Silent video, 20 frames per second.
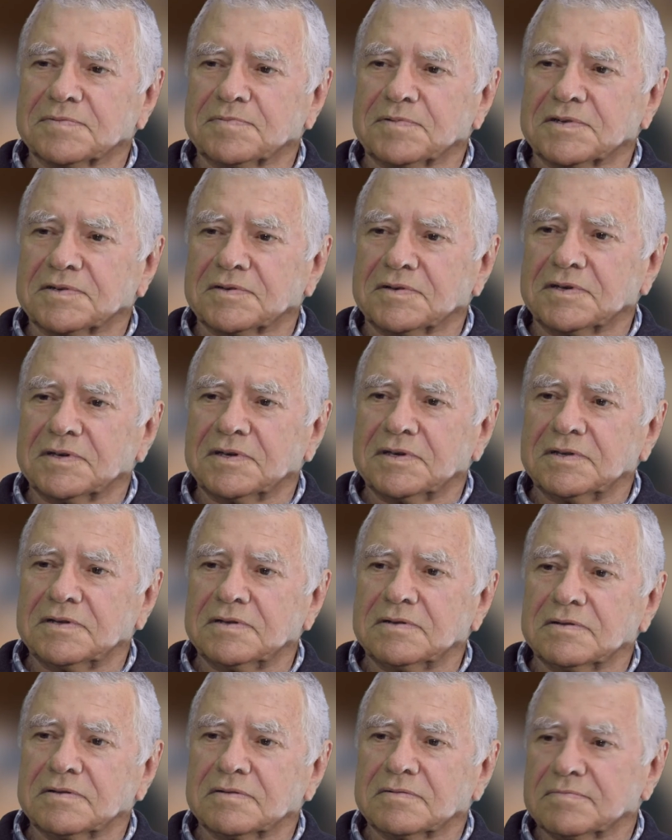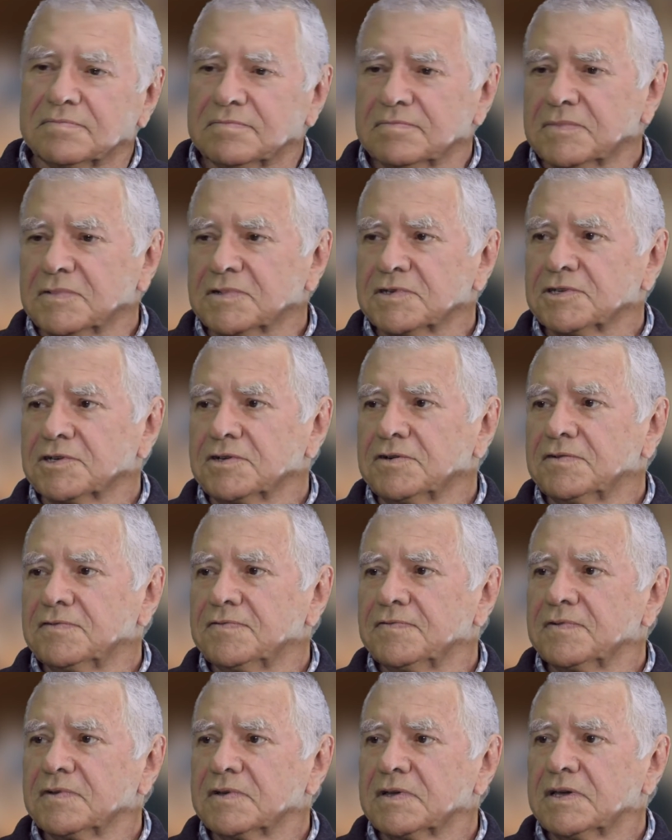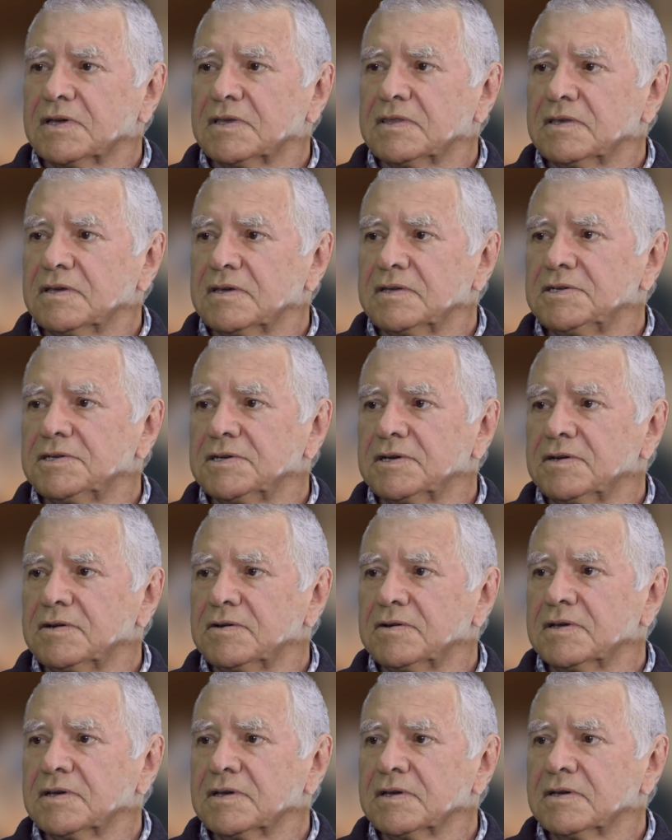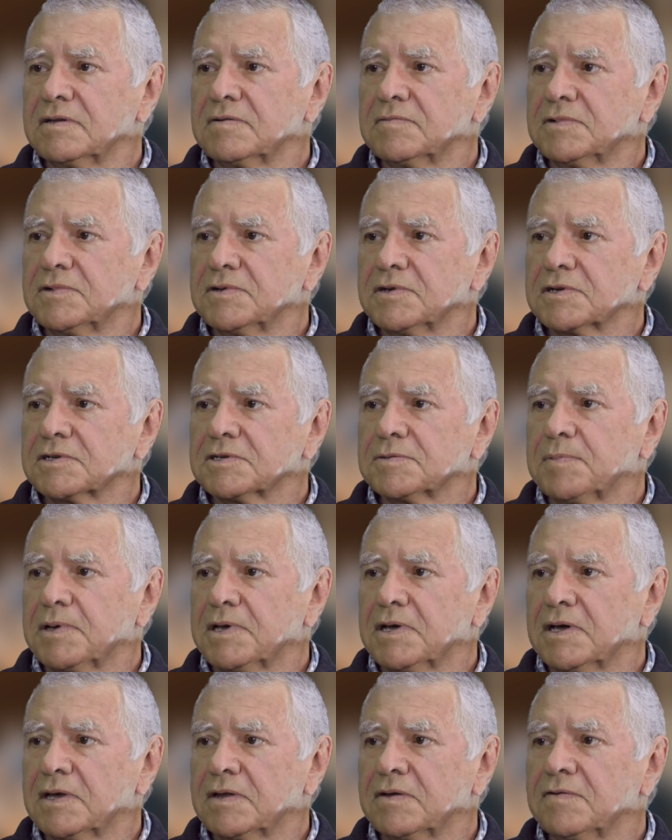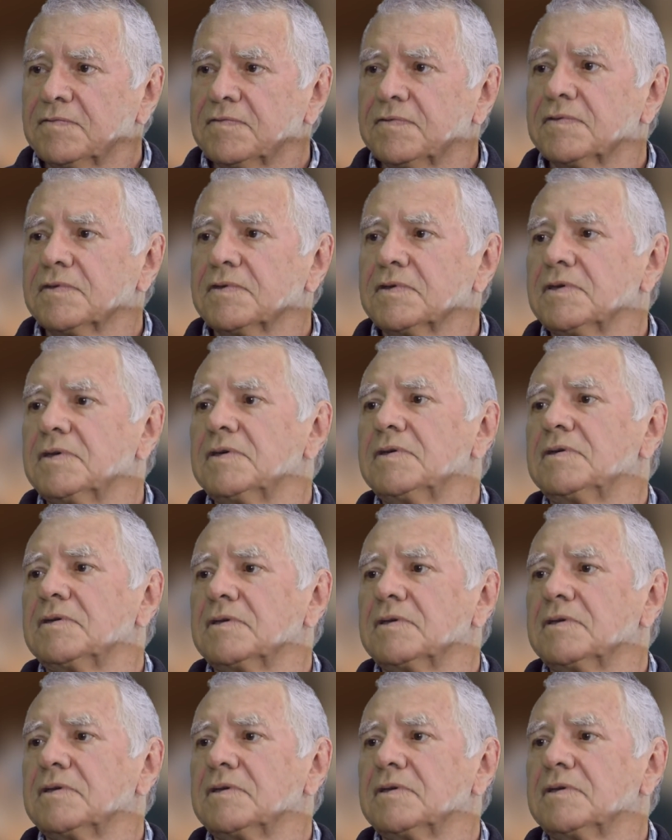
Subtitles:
between myself and the engineering and works part of the